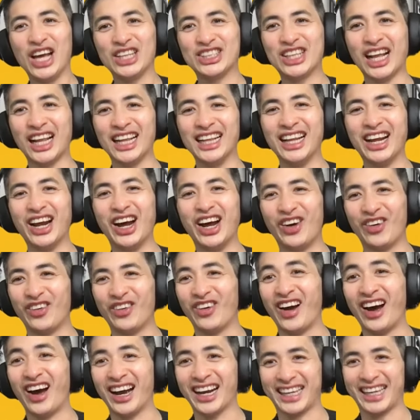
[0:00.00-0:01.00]
it's a little
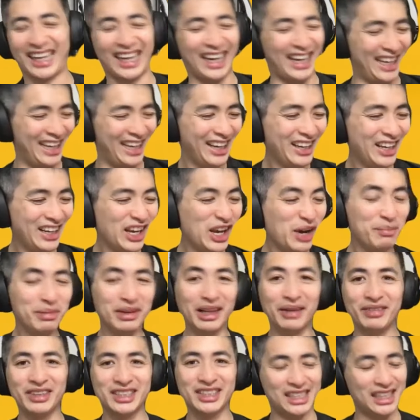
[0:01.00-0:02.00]
rocky. But
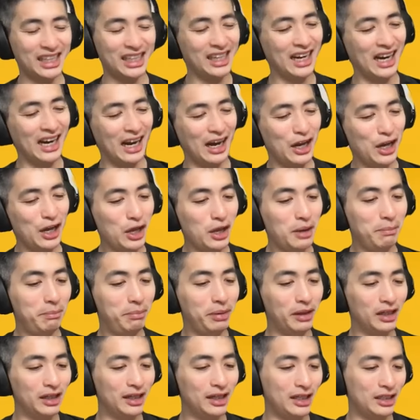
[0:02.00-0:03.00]
let me see uh
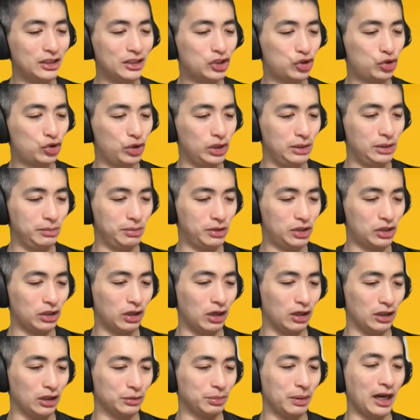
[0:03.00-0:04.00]
billion stream
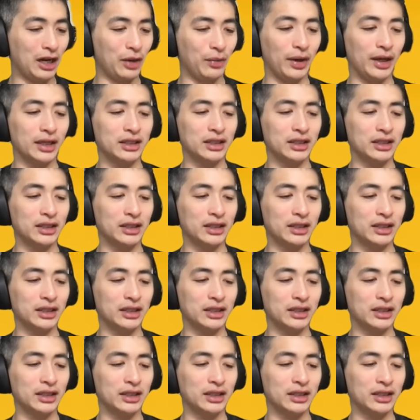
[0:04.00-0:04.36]
song. I'm looking